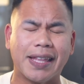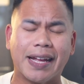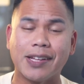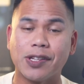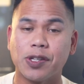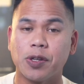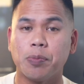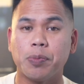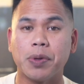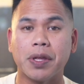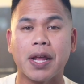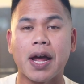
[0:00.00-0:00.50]
That's
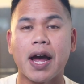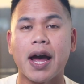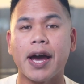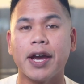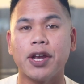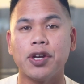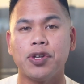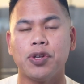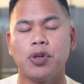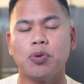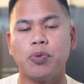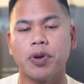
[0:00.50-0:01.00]
something that
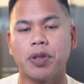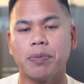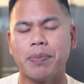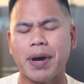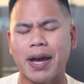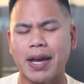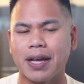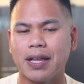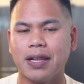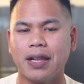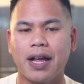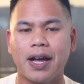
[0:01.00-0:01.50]
I do with
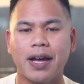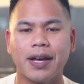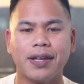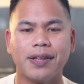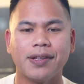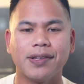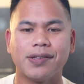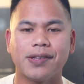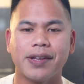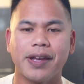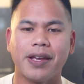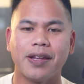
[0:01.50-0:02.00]
my
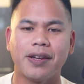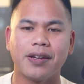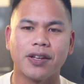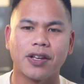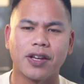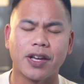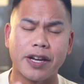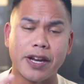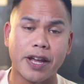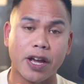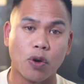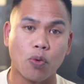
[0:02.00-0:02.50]
clients and
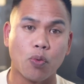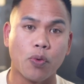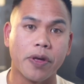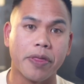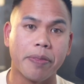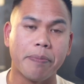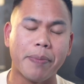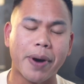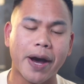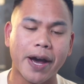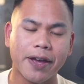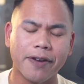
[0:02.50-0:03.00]
connect
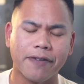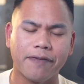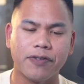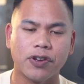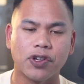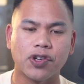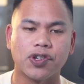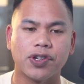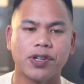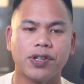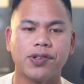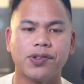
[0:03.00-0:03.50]
with my
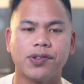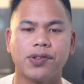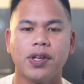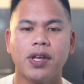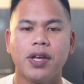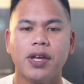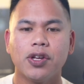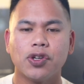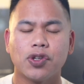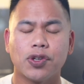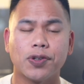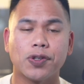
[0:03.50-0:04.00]
officiants
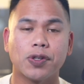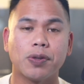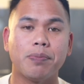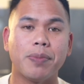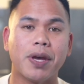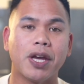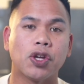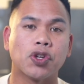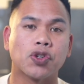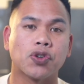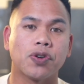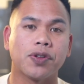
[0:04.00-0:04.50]
just to
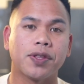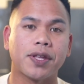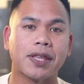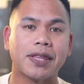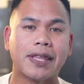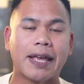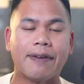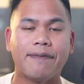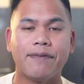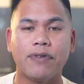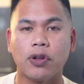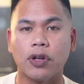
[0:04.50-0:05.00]
make sure that
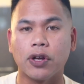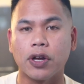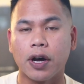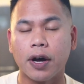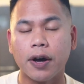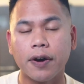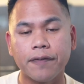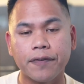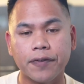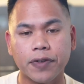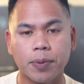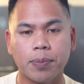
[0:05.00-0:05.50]
they feel
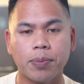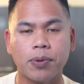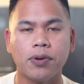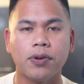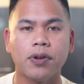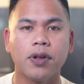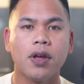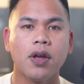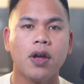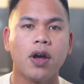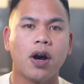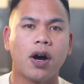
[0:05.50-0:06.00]

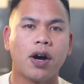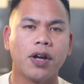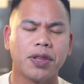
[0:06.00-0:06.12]
comfortable on